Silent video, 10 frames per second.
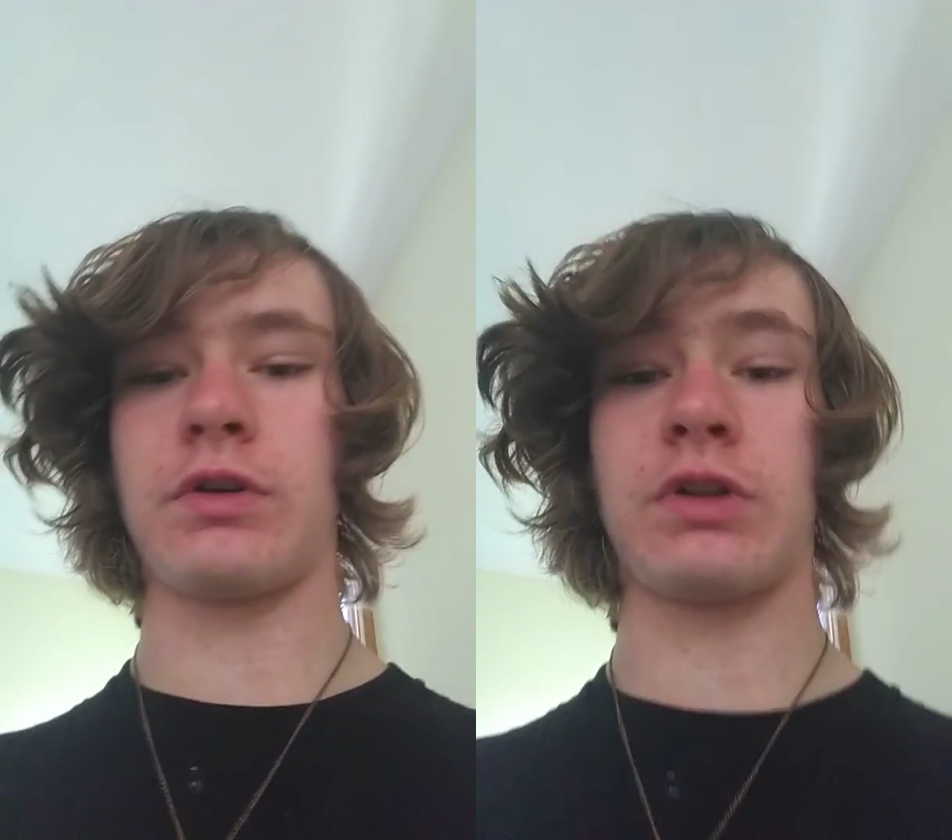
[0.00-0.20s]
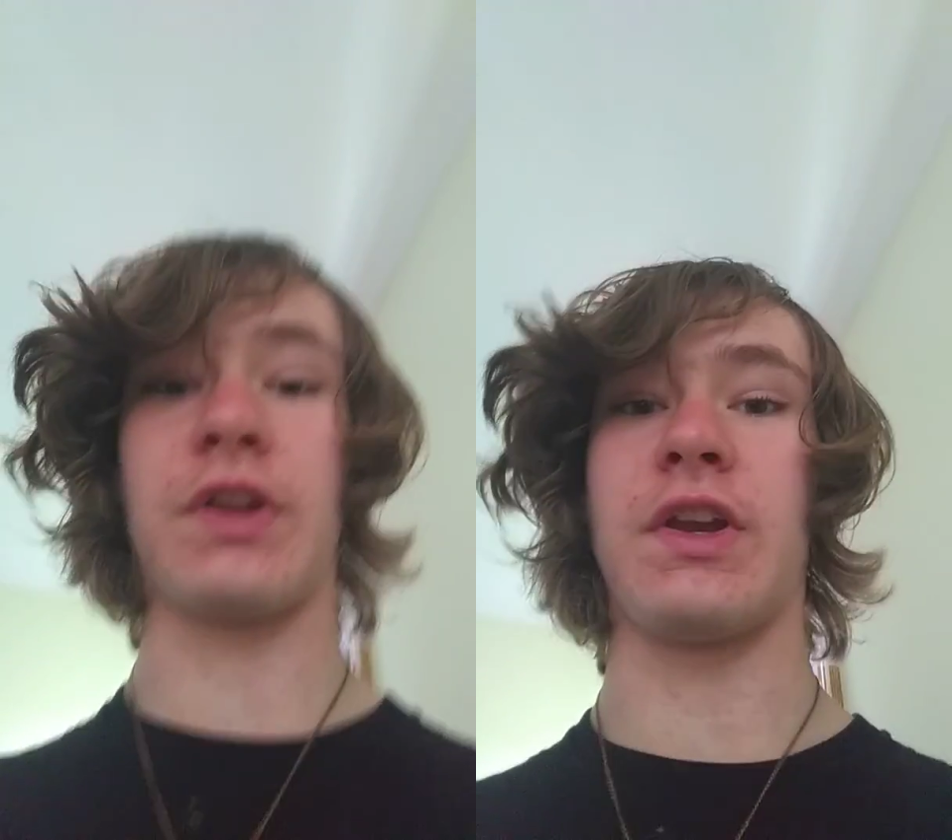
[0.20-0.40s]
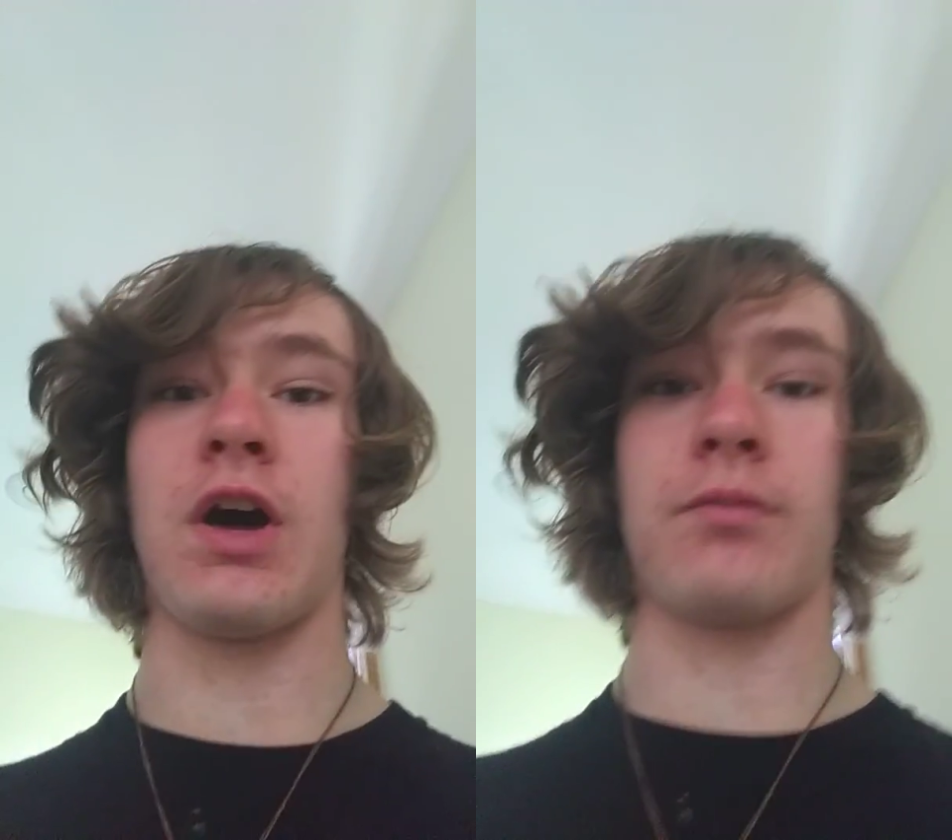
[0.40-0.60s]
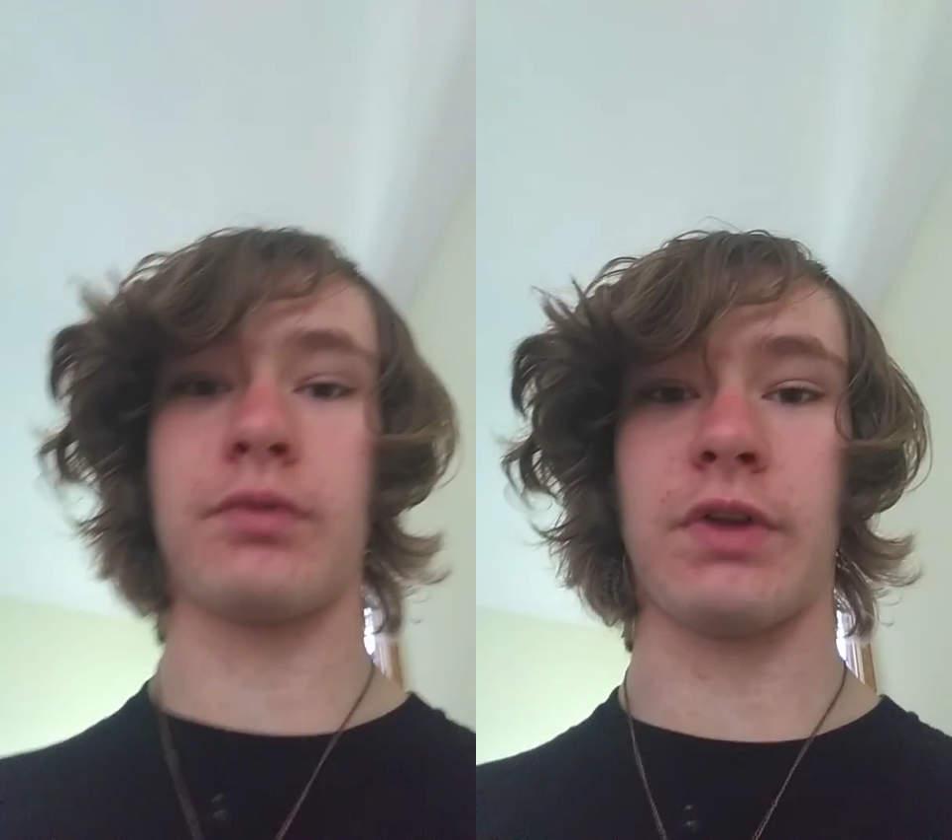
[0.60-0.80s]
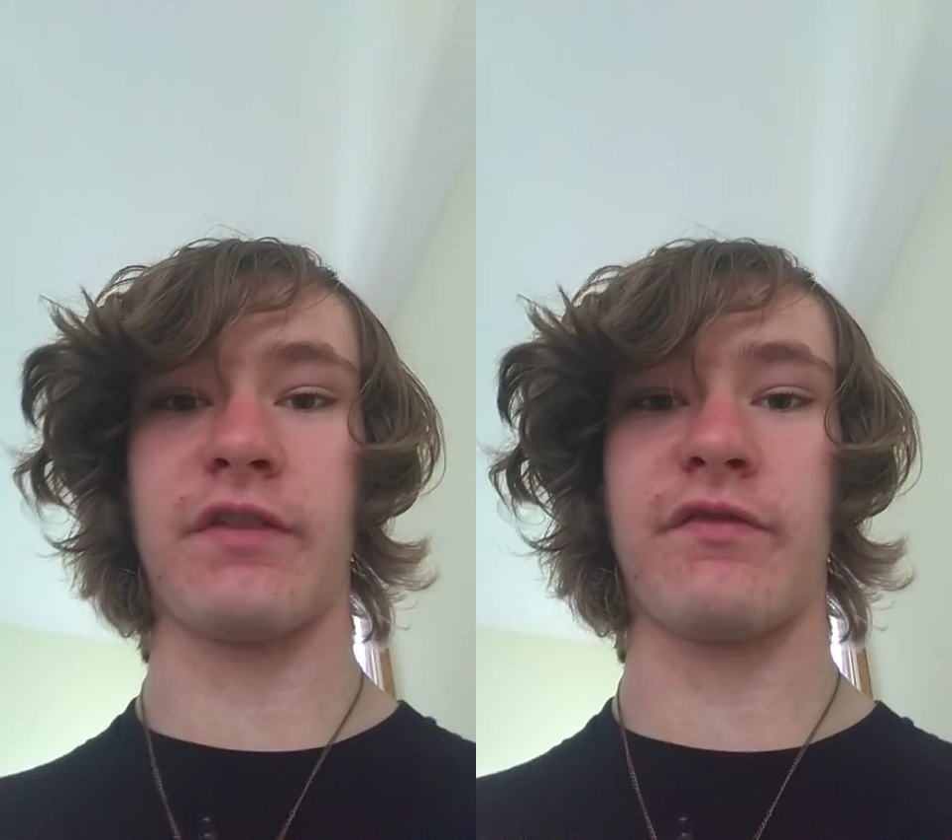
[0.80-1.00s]
clean up,
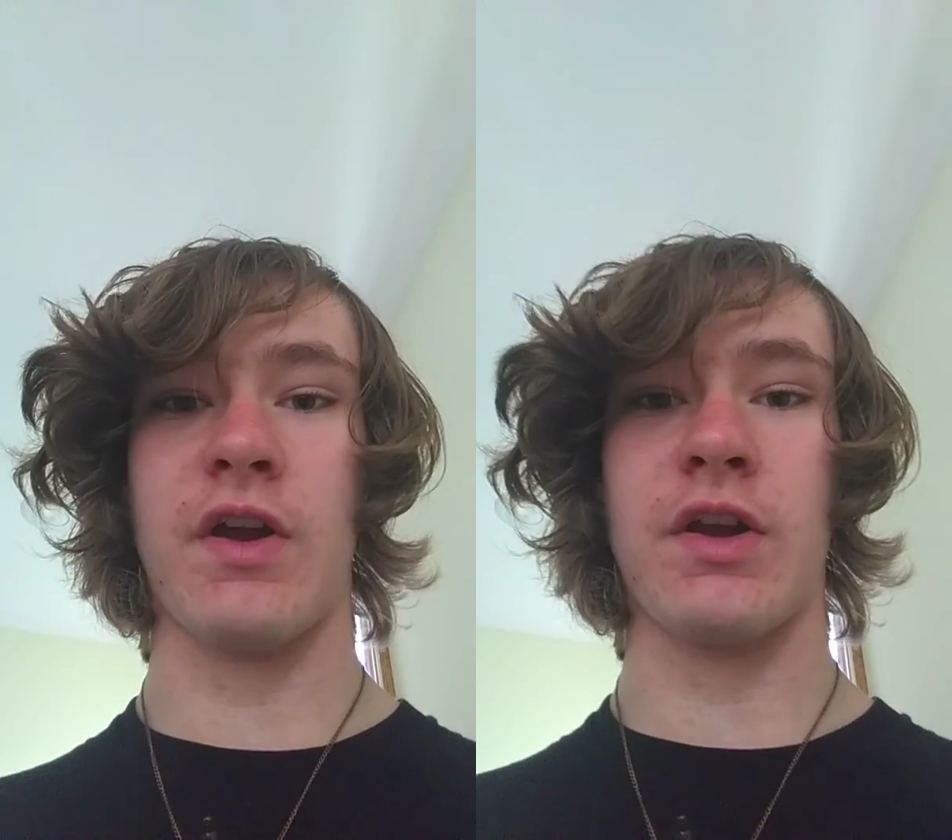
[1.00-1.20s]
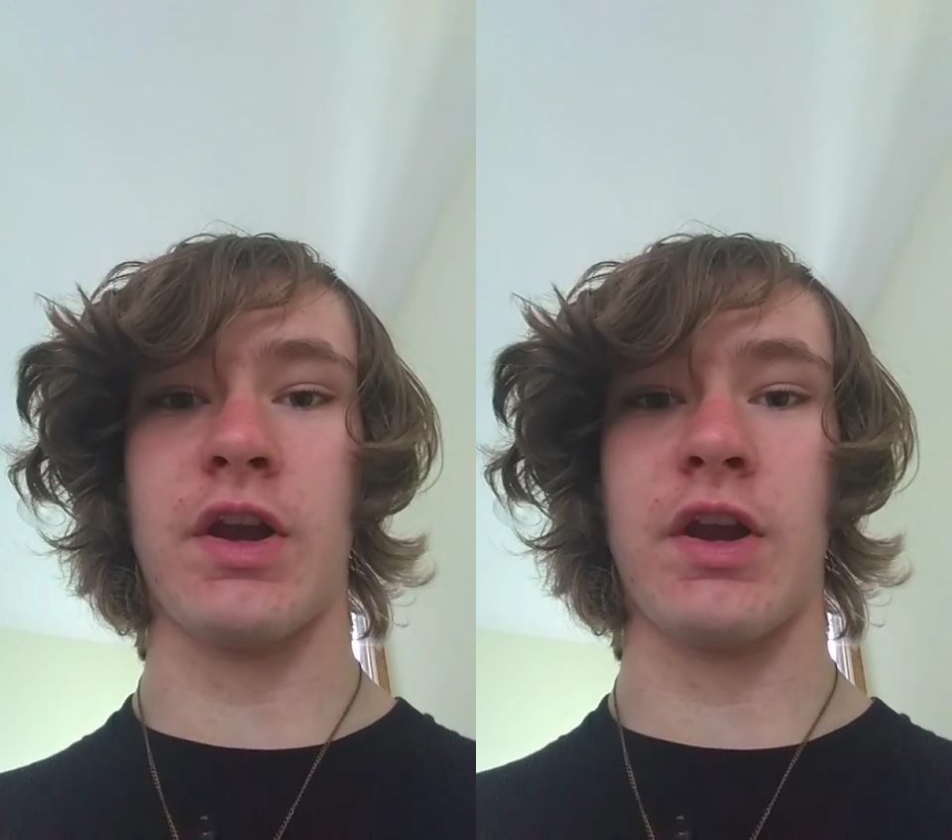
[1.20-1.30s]
like find